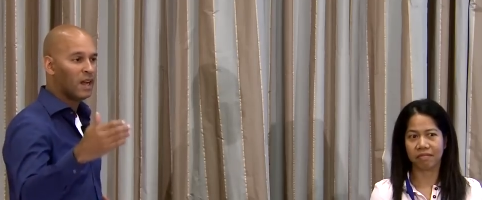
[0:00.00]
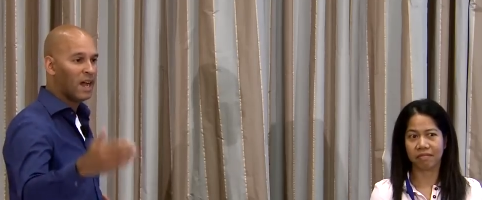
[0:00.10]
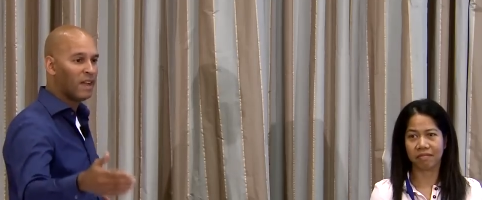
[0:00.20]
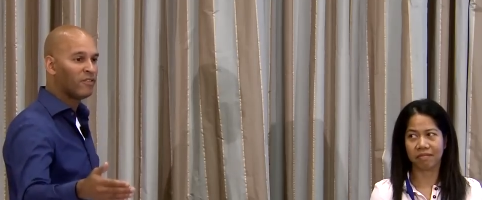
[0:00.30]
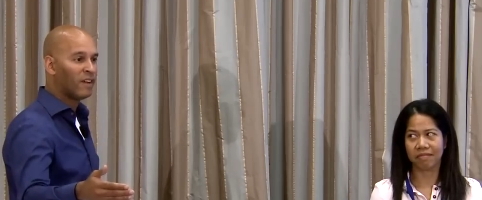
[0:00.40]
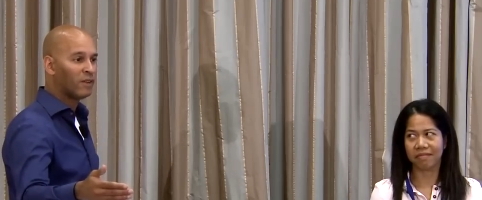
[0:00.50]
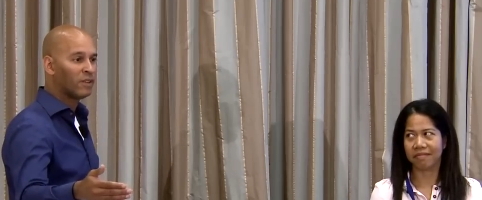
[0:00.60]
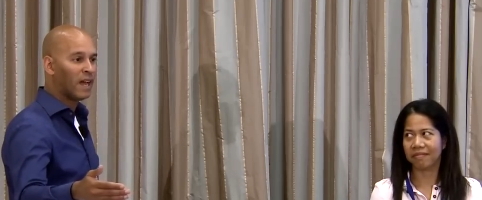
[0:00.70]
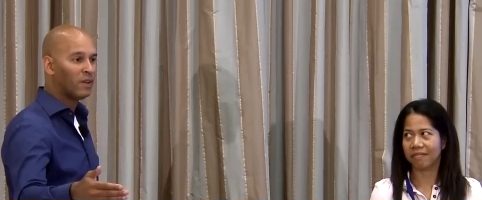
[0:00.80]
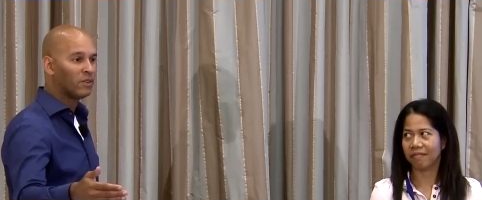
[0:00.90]
Speaker 1: I
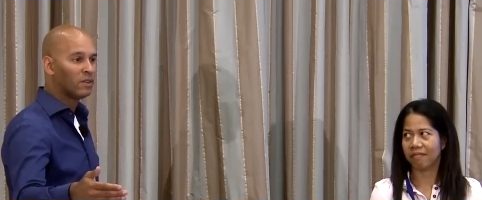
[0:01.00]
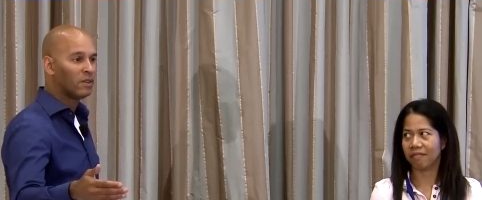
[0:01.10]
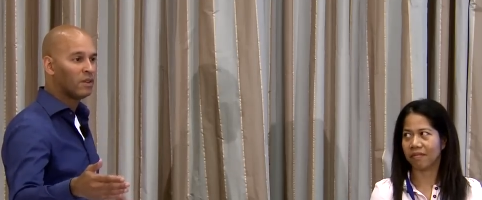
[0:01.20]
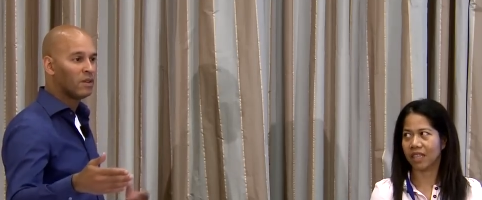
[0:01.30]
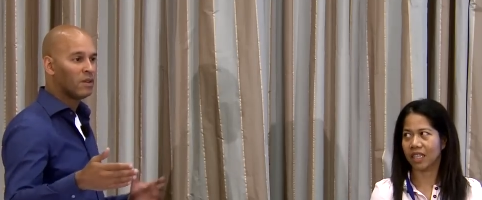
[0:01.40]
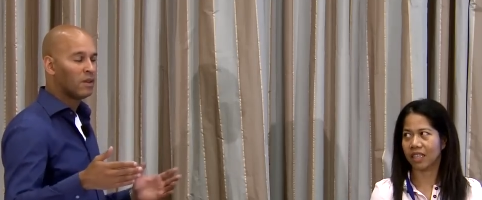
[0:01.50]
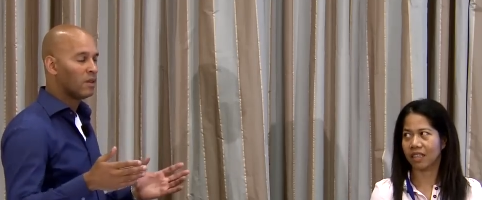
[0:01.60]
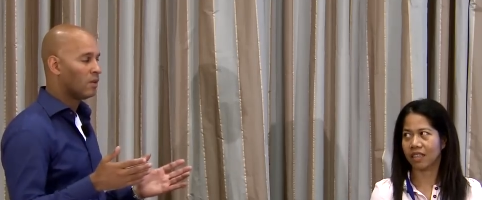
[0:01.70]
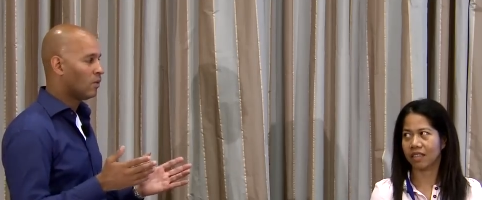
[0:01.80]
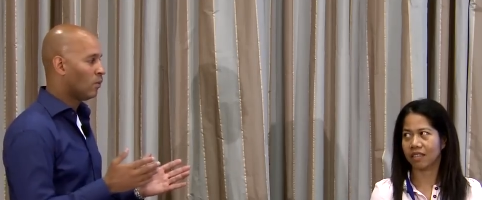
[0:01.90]
found out
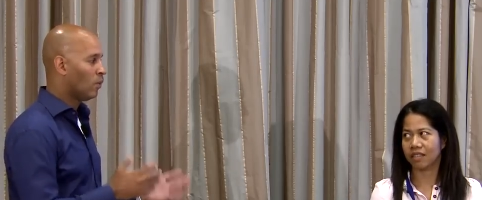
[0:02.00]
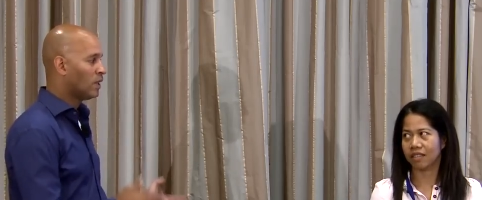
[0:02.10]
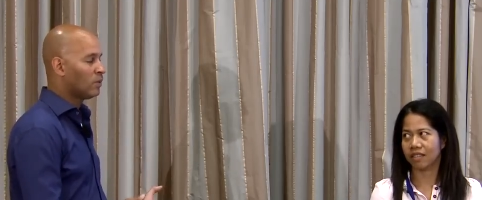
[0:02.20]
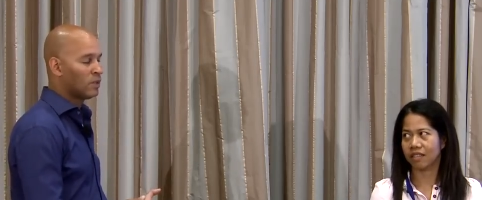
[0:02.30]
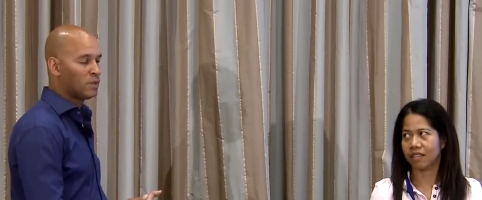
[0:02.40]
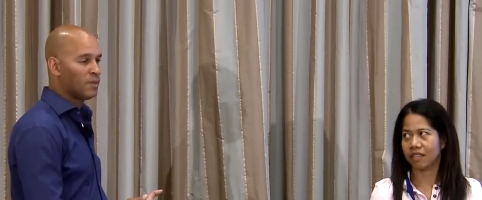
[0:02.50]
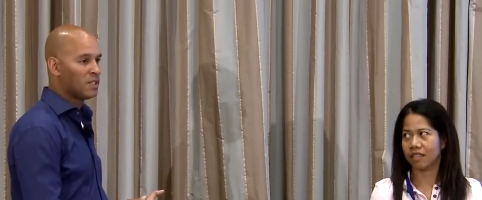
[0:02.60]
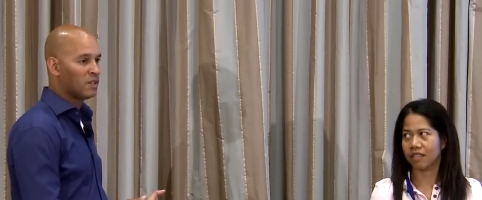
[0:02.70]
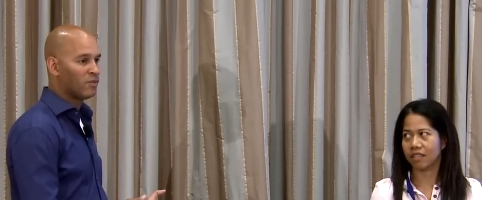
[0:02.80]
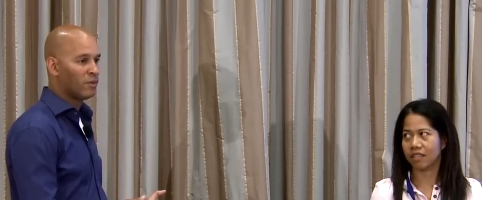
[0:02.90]
what was
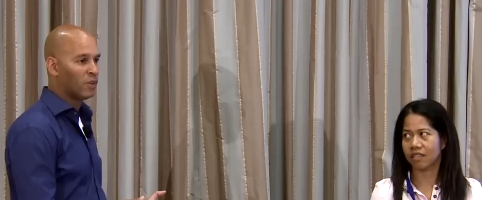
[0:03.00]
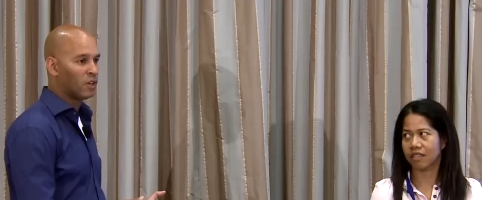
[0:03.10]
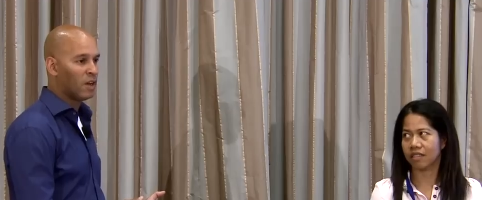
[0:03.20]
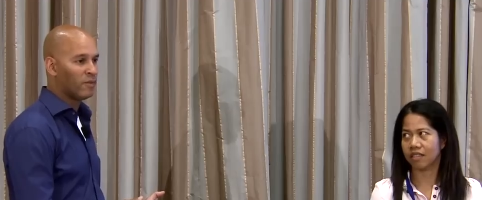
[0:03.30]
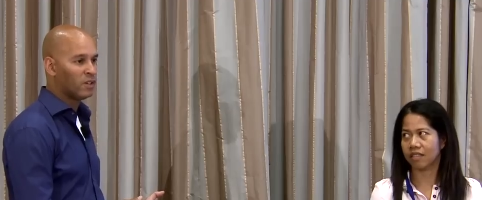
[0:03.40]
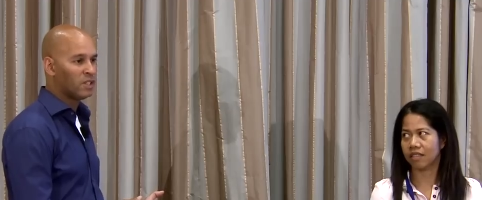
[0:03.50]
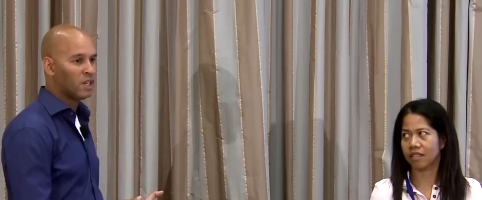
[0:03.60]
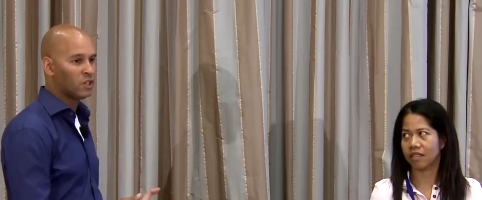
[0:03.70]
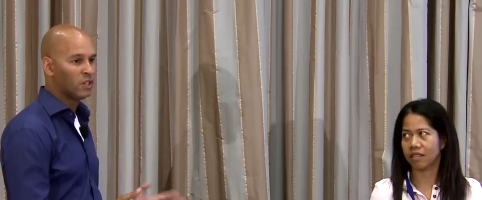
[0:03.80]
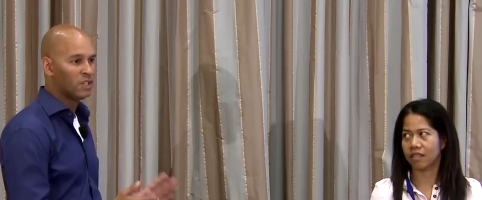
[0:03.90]
missing from the
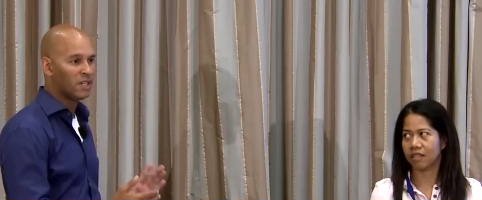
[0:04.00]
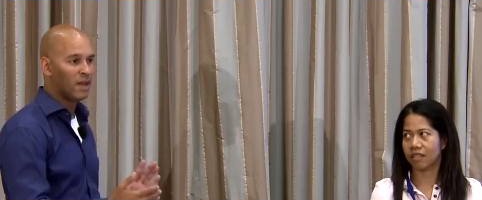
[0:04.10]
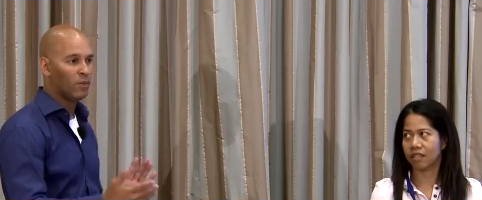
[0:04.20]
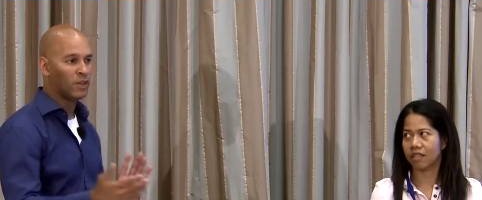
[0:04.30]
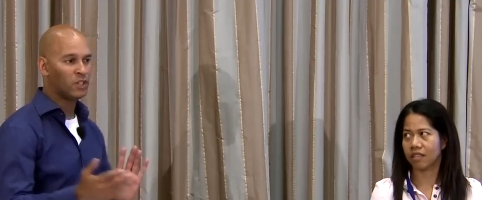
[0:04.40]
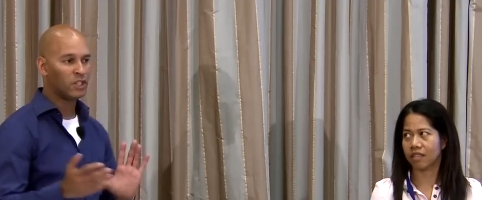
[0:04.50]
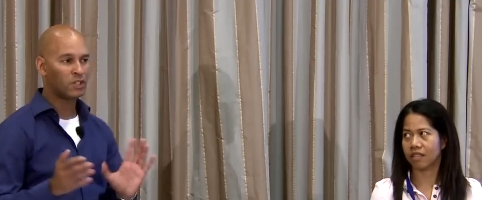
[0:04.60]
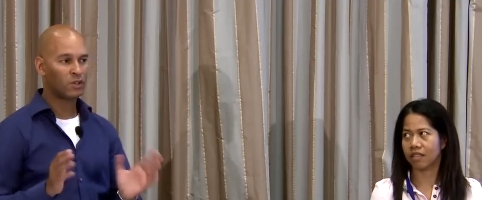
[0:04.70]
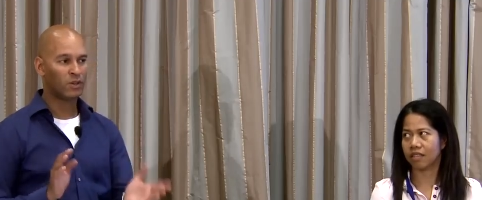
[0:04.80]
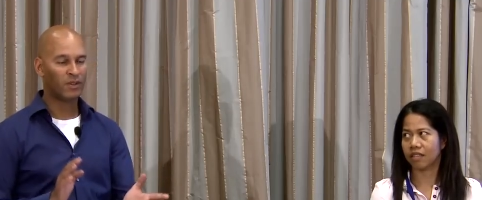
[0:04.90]
conversation is that when
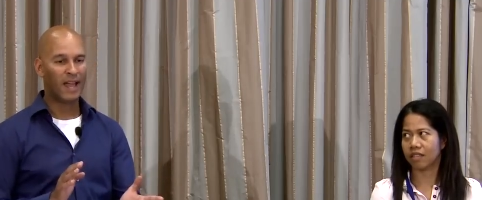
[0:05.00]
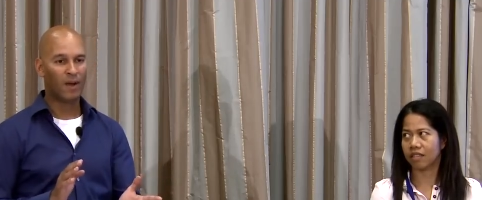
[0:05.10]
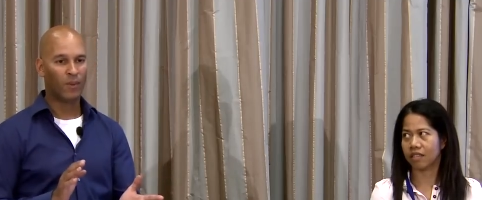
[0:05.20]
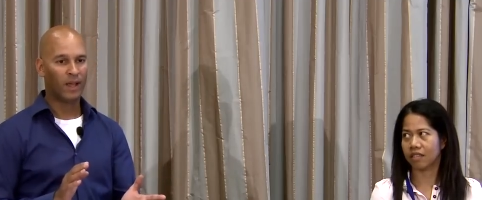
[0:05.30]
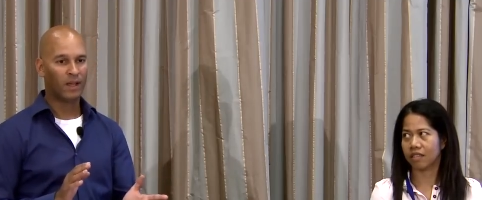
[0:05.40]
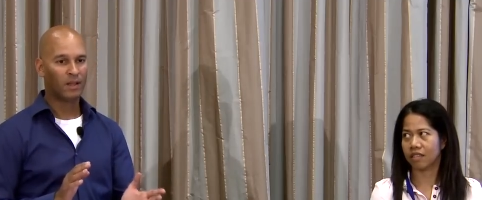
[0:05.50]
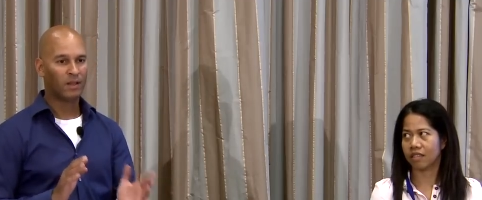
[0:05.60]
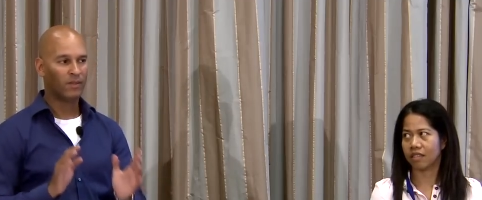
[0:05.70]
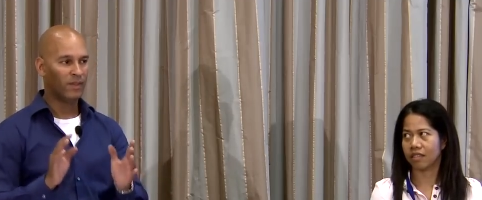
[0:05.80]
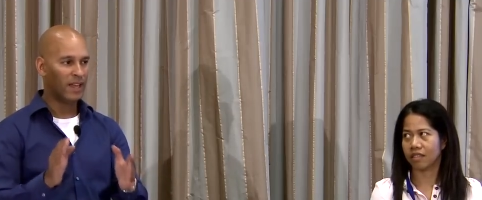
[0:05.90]
she's turned that way,
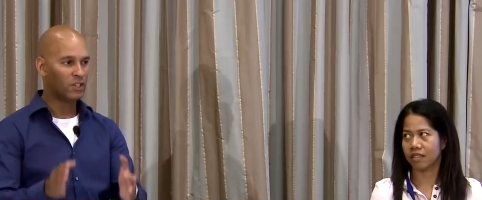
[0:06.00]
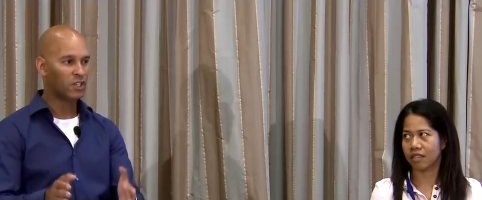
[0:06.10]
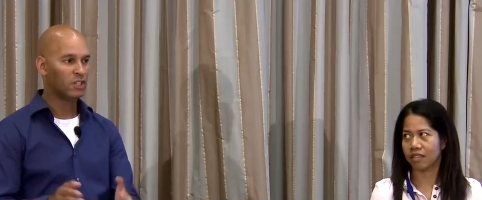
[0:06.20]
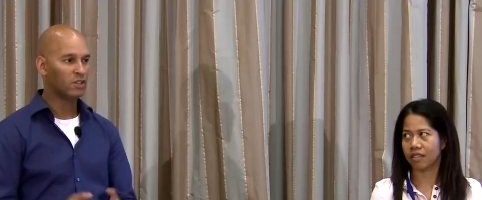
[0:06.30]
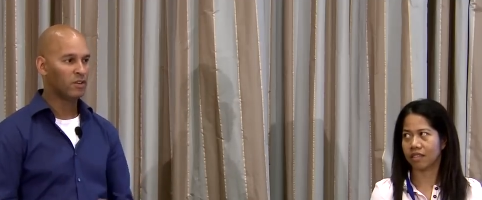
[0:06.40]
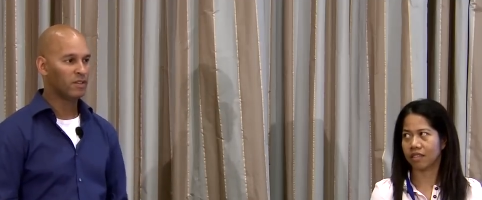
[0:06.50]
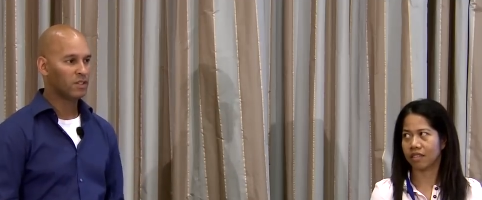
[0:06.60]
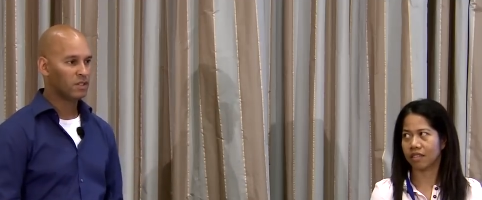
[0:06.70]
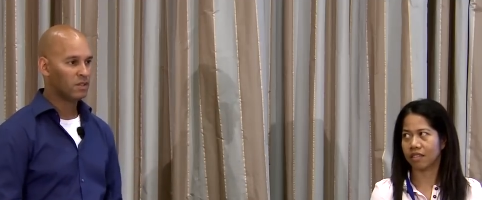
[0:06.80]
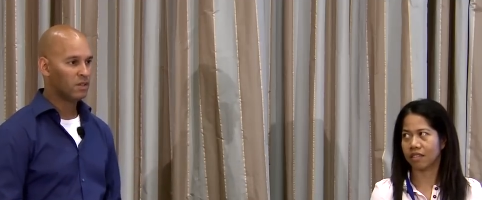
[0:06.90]
then she's
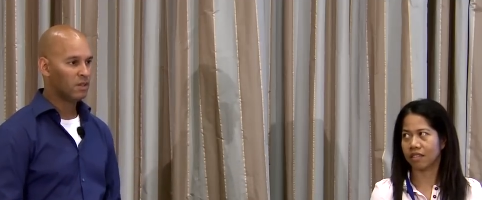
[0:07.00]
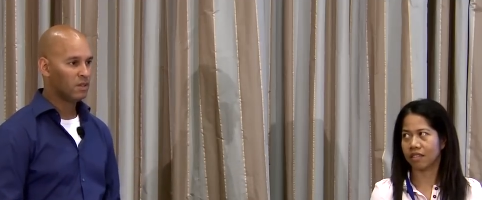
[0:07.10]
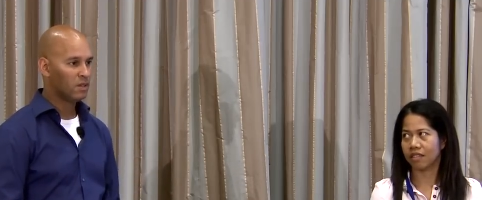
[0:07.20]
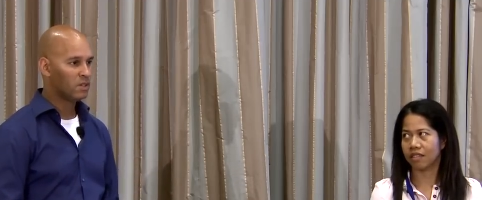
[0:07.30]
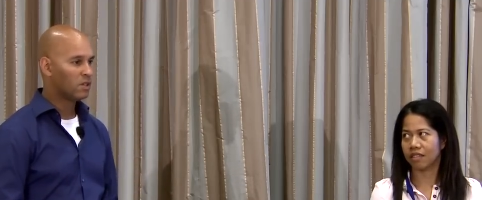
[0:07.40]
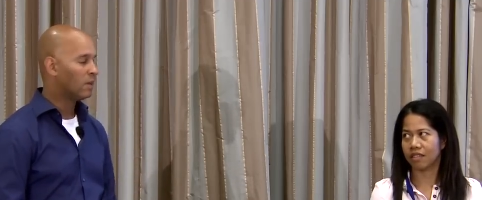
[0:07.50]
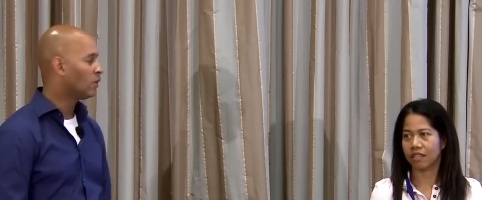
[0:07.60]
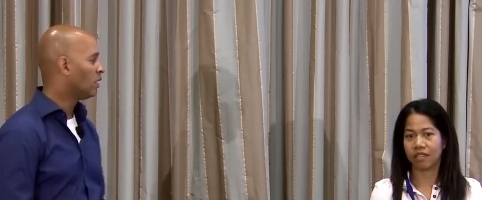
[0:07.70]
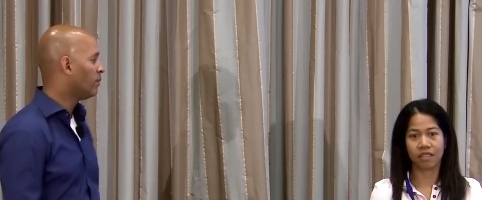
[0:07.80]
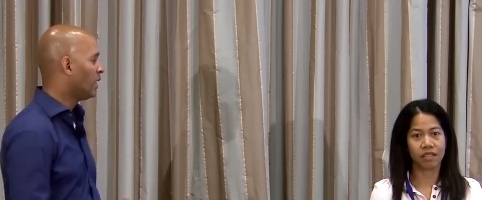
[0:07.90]
nervous. So I'm
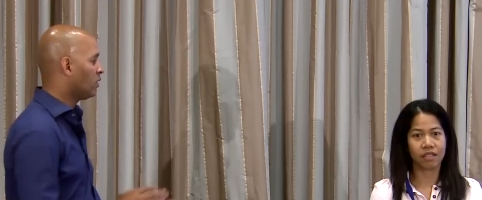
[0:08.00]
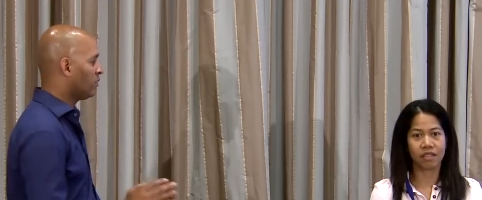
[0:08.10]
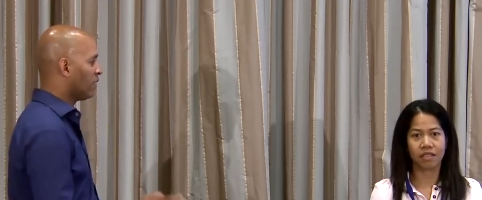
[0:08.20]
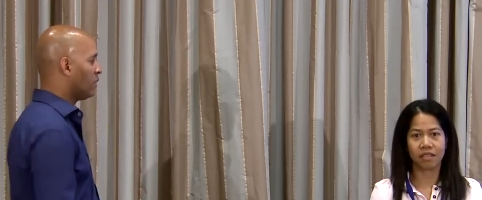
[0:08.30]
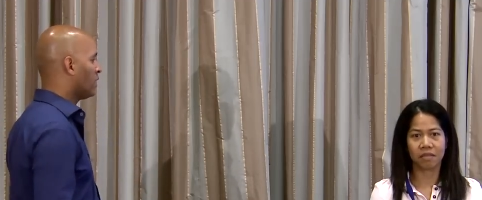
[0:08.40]
going to make you very